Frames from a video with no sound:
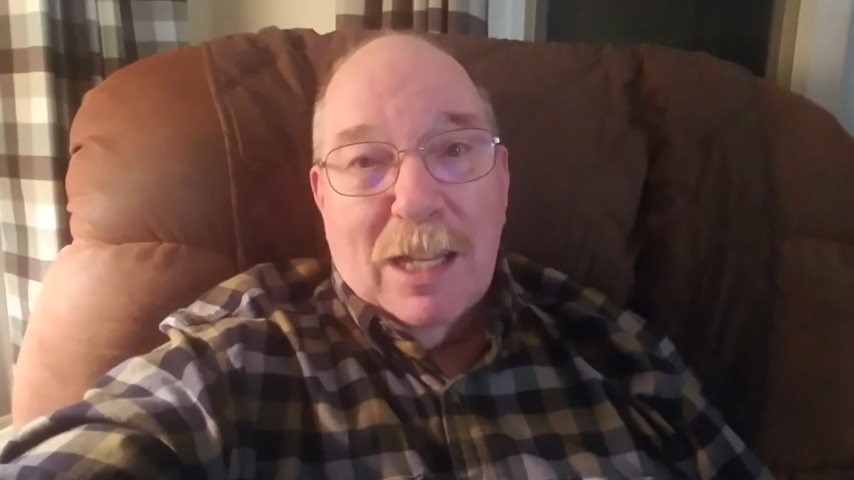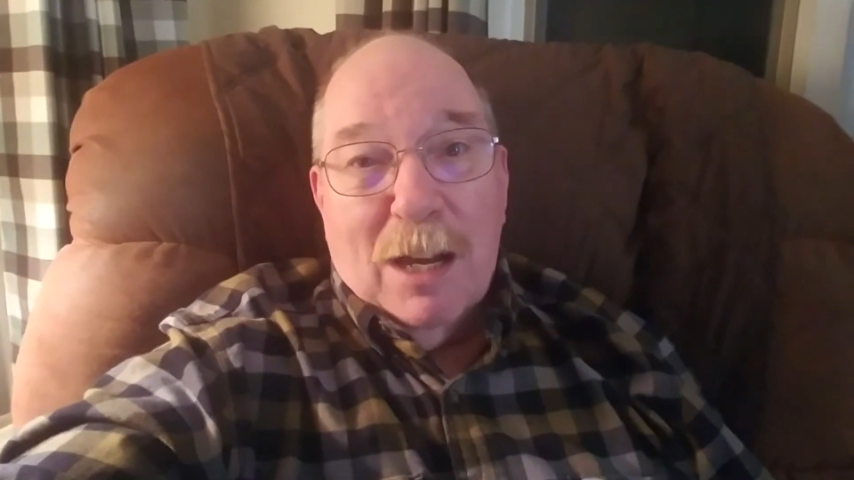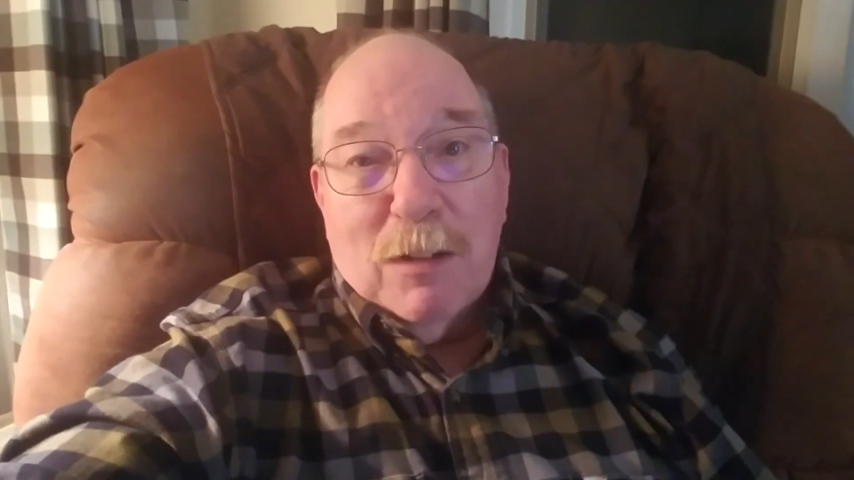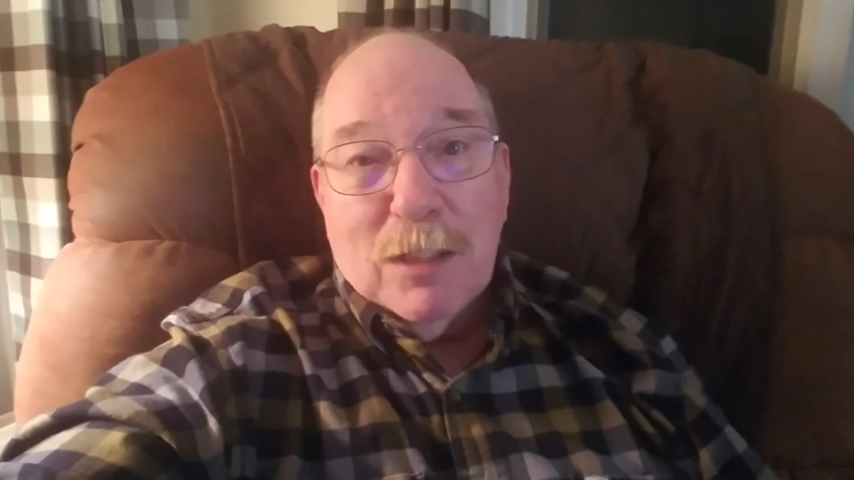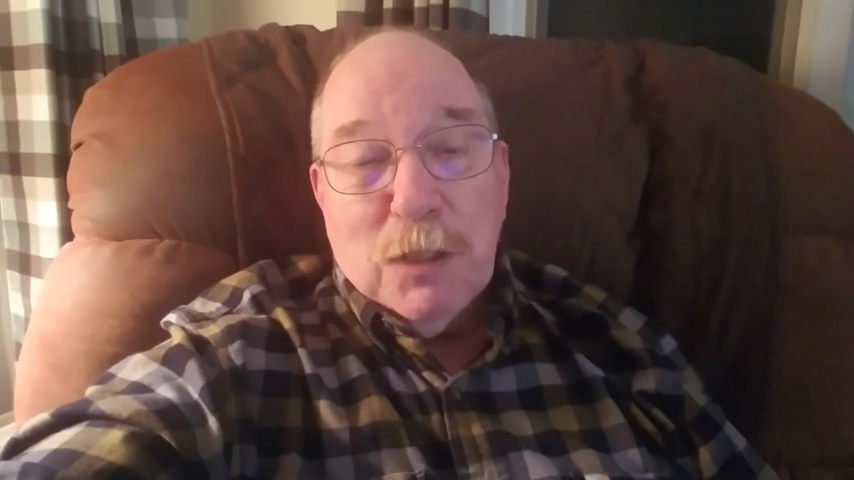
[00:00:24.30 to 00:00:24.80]

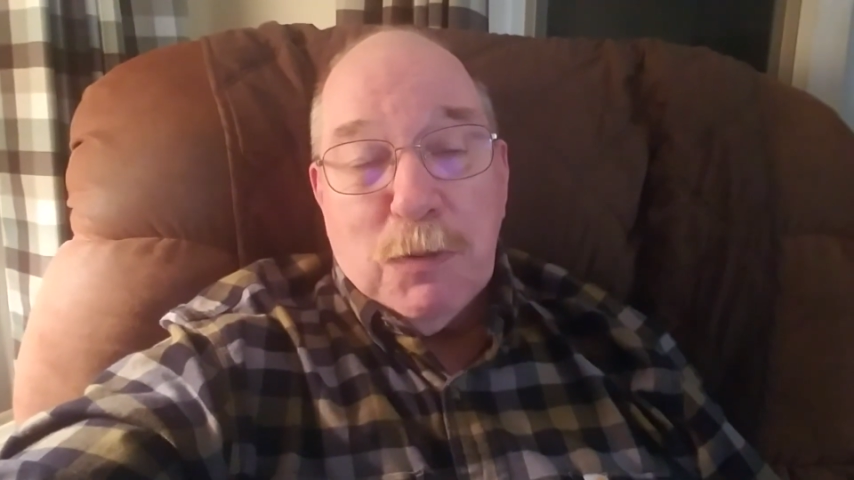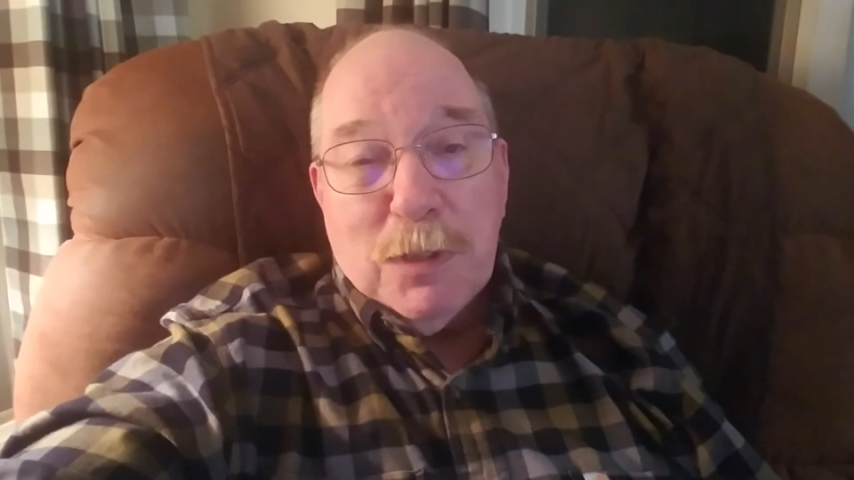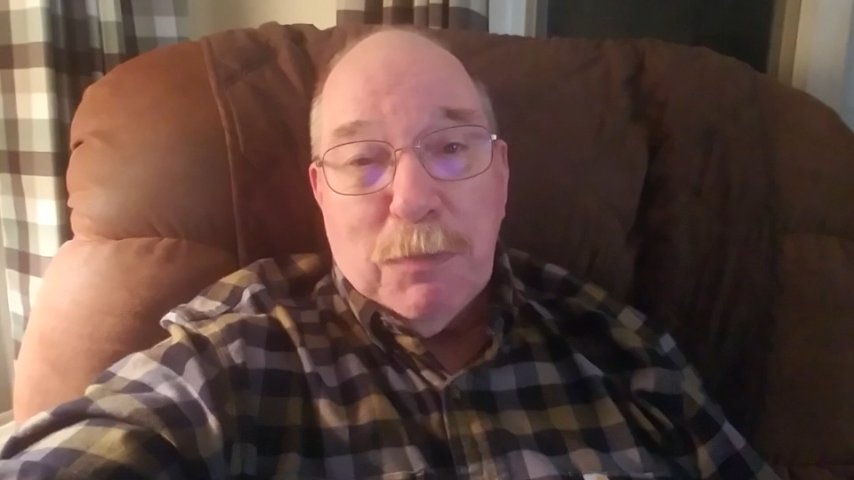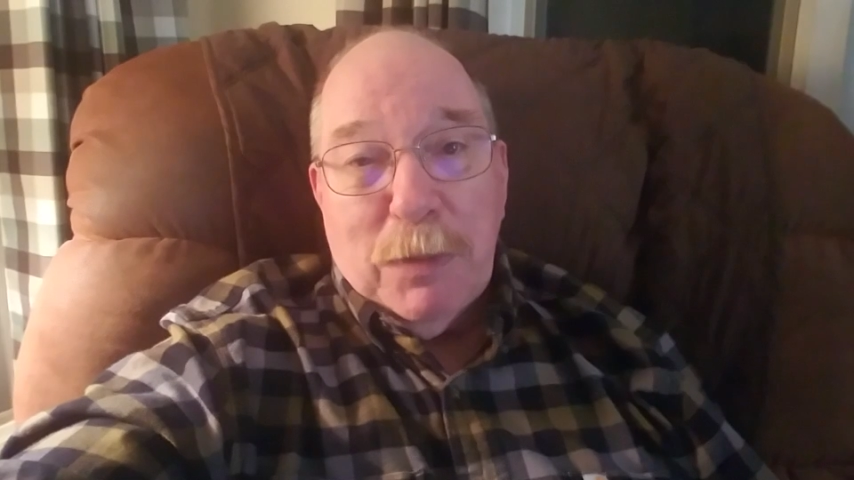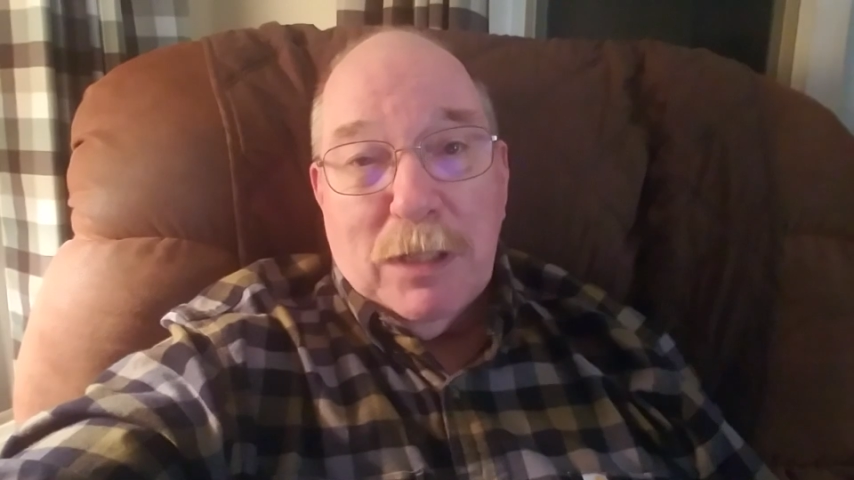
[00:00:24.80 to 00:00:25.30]
Now, this
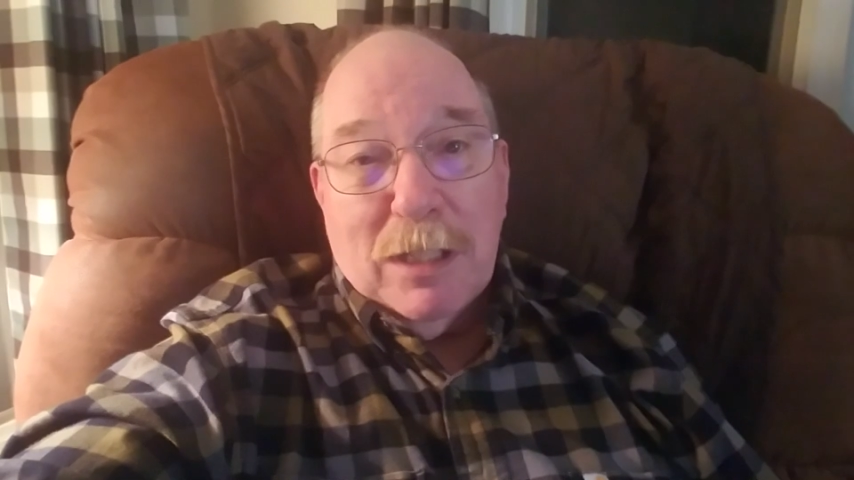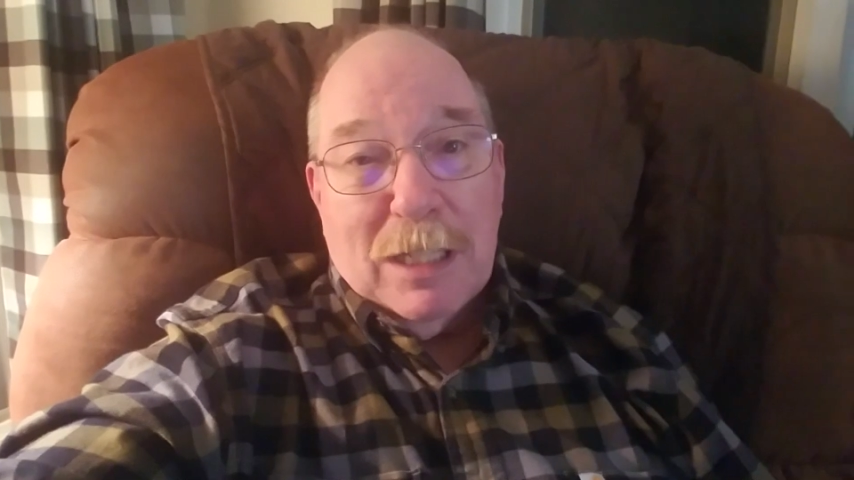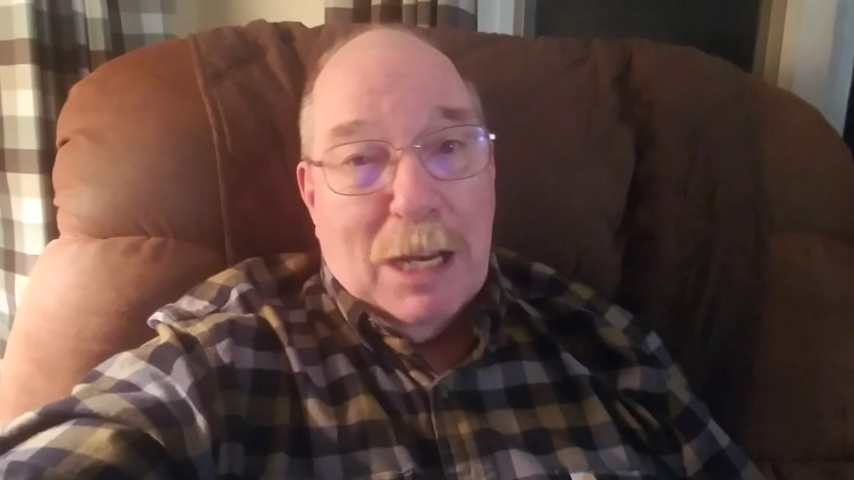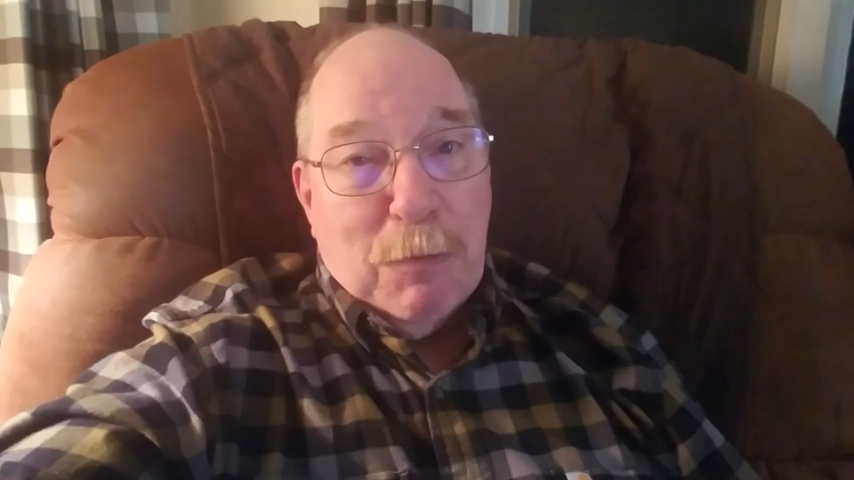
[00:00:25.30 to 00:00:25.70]
was a building that